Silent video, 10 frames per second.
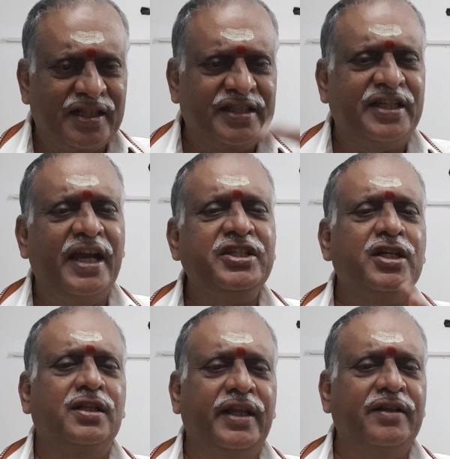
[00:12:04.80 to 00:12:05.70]
change
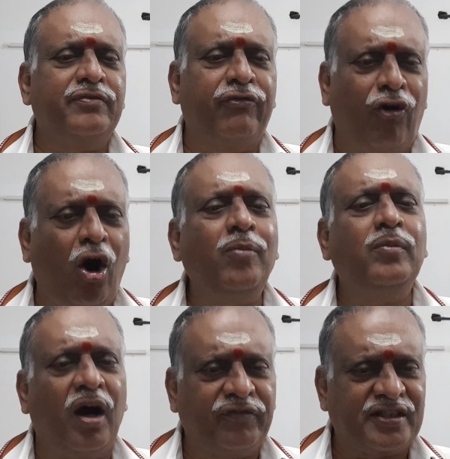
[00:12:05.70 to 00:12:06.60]
it, they form
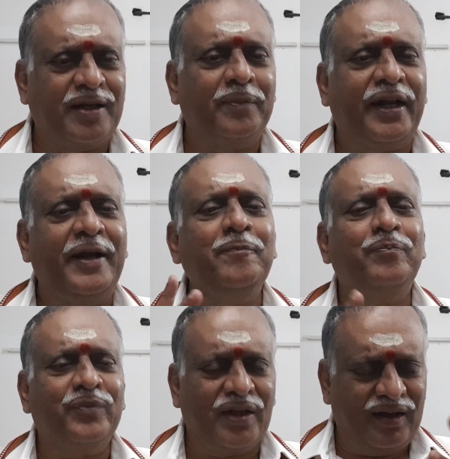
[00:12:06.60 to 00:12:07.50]
after some time,
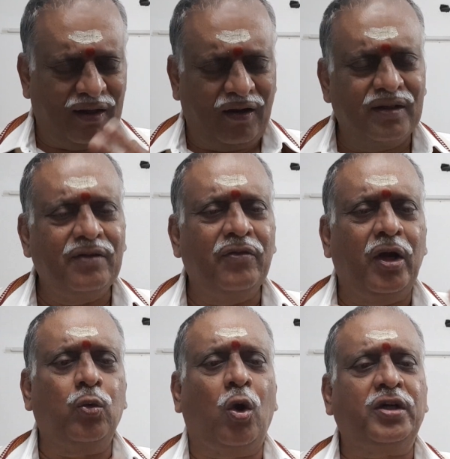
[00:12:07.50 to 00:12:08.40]

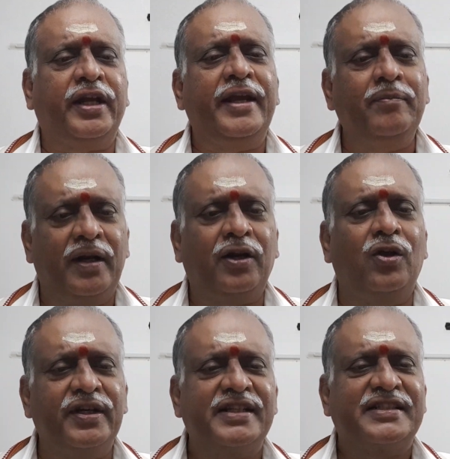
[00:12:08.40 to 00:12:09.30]
what time and
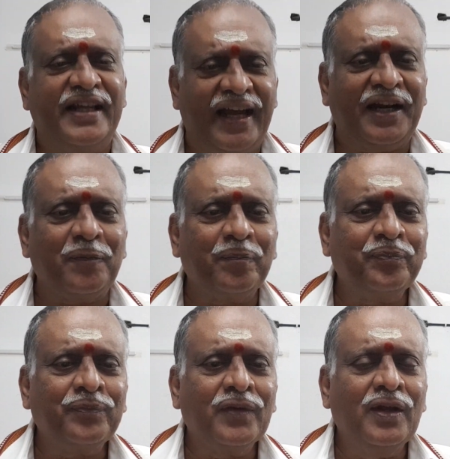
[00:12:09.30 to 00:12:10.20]
all, it is there.
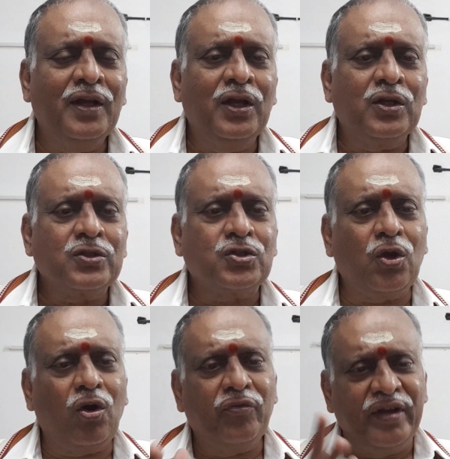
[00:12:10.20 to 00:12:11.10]

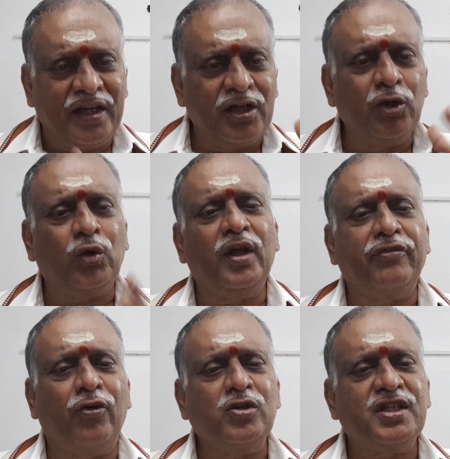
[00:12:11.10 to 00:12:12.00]
So weak nuclear
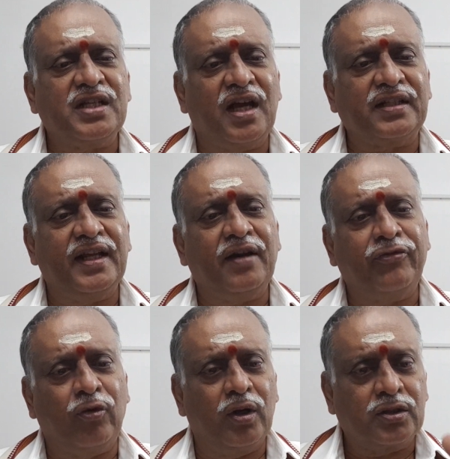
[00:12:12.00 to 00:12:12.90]
forces are there.
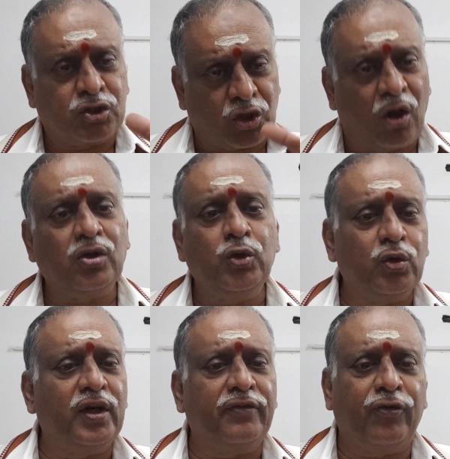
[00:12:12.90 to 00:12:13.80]
For strong
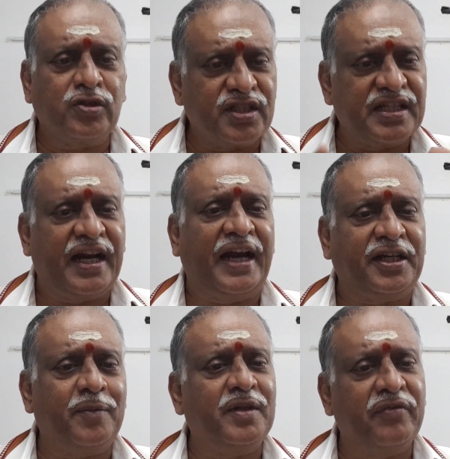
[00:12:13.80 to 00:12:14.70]
nuclear force is an
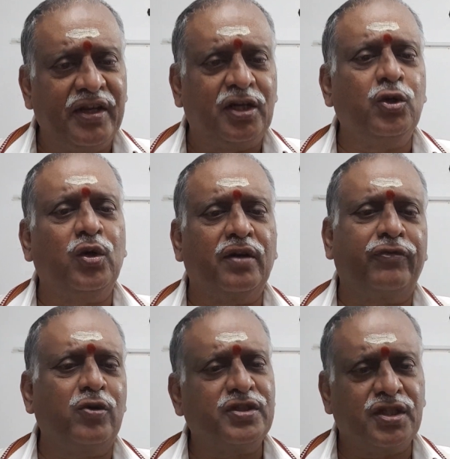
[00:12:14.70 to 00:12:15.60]
atom, the weak nuclear
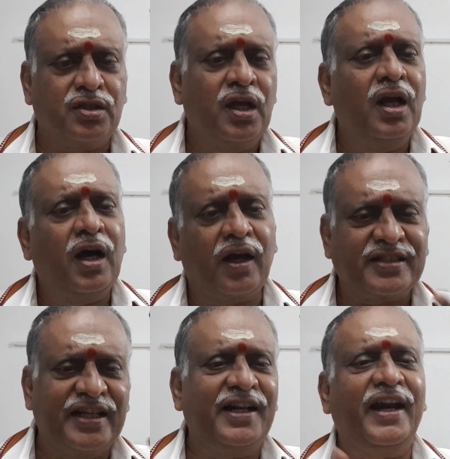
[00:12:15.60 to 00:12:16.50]
forces are
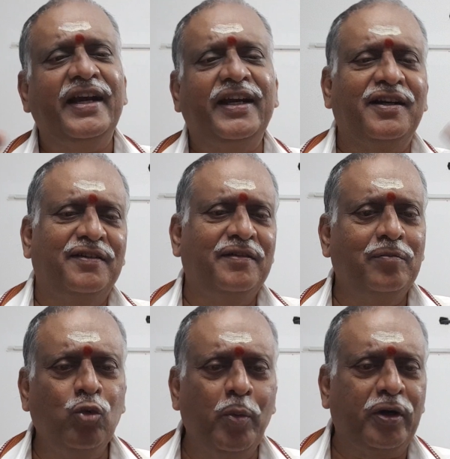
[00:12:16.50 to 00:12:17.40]
generated
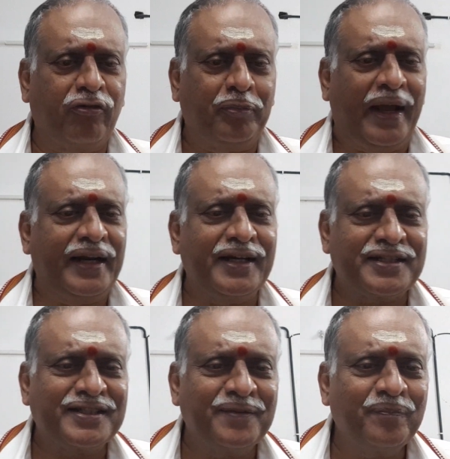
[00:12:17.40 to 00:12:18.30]
movement of
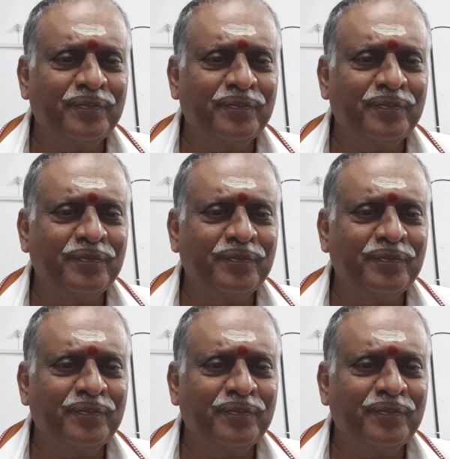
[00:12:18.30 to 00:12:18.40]
planets.